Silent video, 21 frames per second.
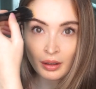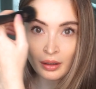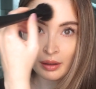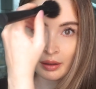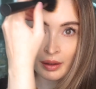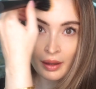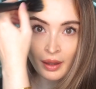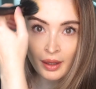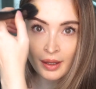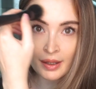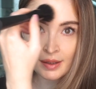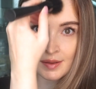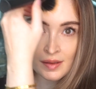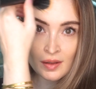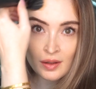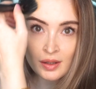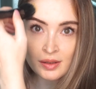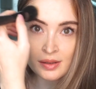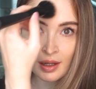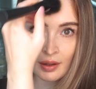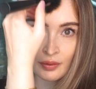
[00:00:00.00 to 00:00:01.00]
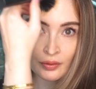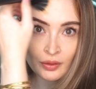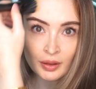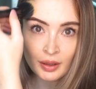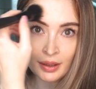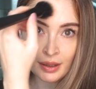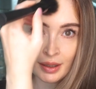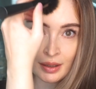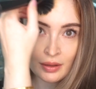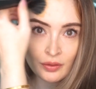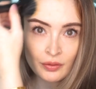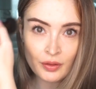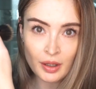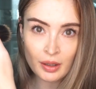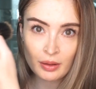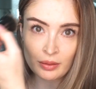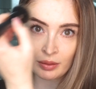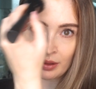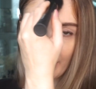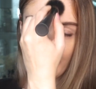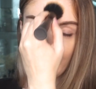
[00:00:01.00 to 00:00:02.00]
Okay, so I definitely
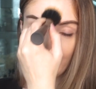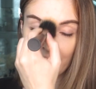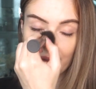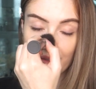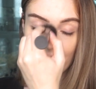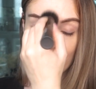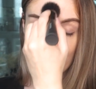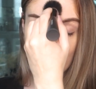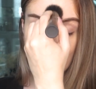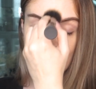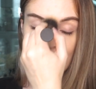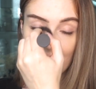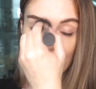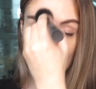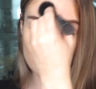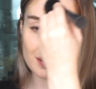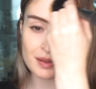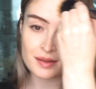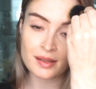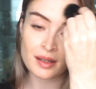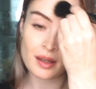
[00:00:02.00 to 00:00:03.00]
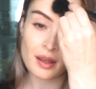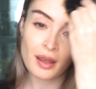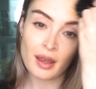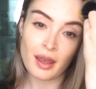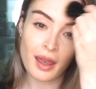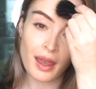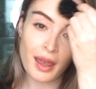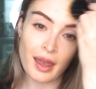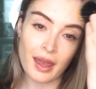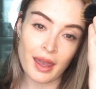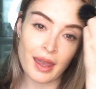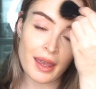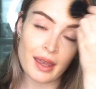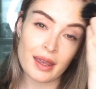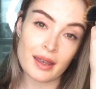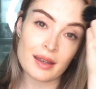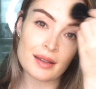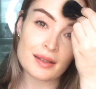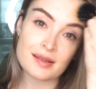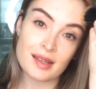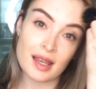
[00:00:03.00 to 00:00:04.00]
feel like this is
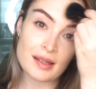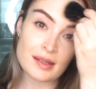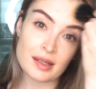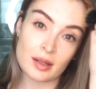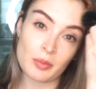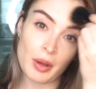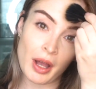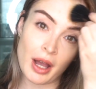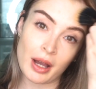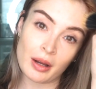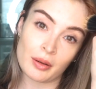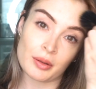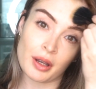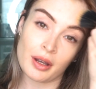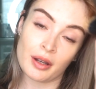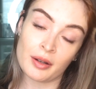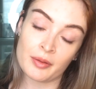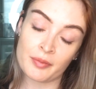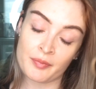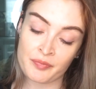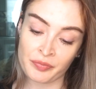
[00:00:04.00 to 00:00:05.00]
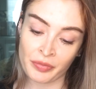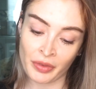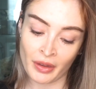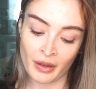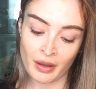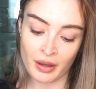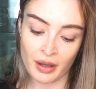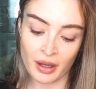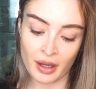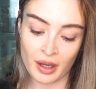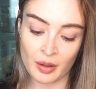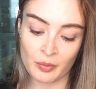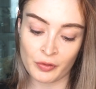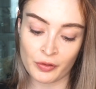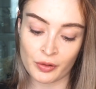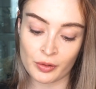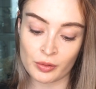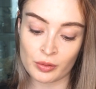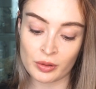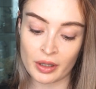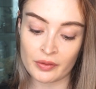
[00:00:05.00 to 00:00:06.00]
a setting powder
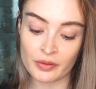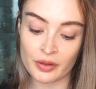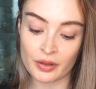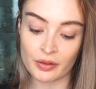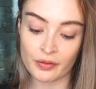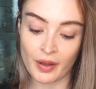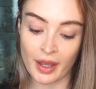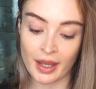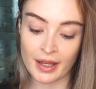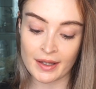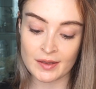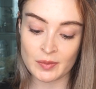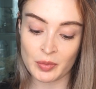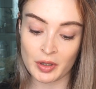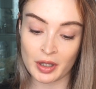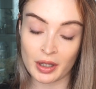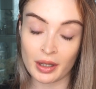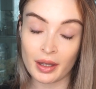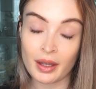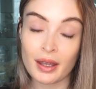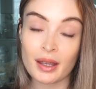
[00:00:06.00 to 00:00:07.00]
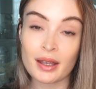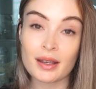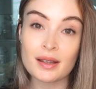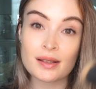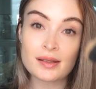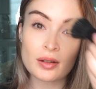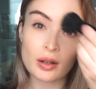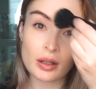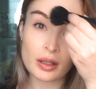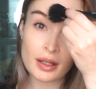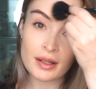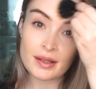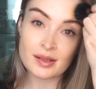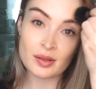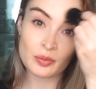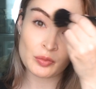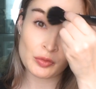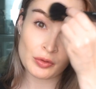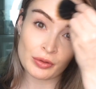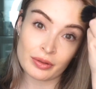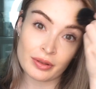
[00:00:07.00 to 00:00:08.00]
for all over the face, but it's got like
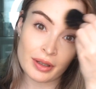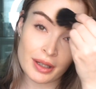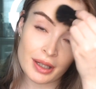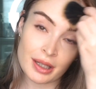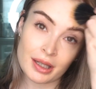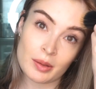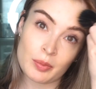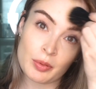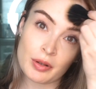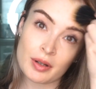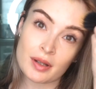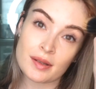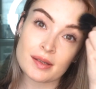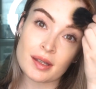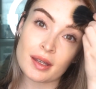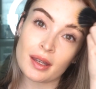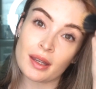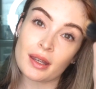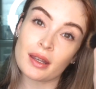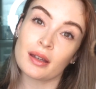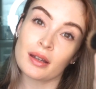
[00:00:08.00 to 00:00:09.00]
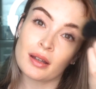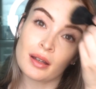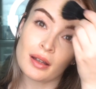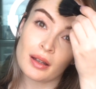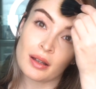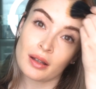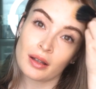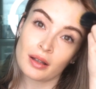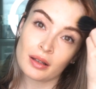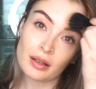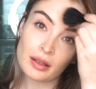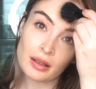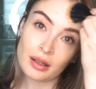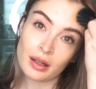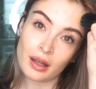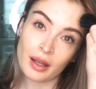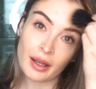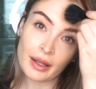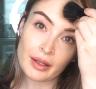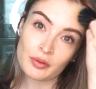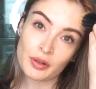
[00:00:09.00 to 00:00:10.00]
some really pretty
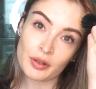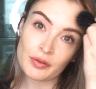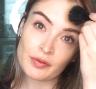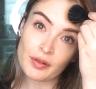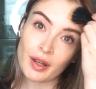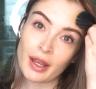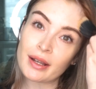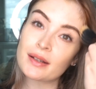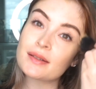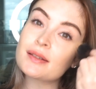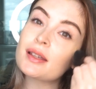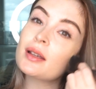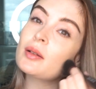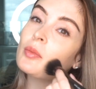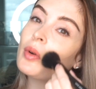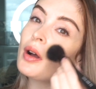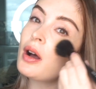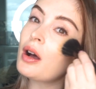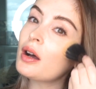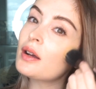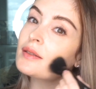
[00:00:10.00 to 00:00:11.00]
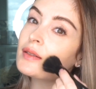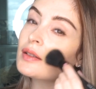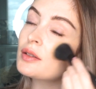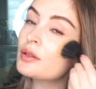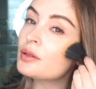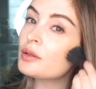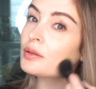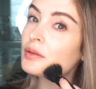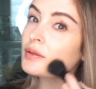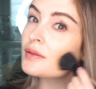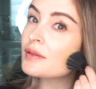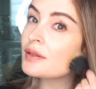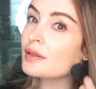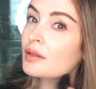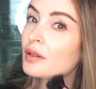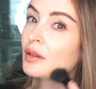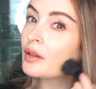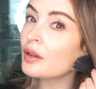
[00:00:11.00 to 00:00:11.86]
light reflecting particles.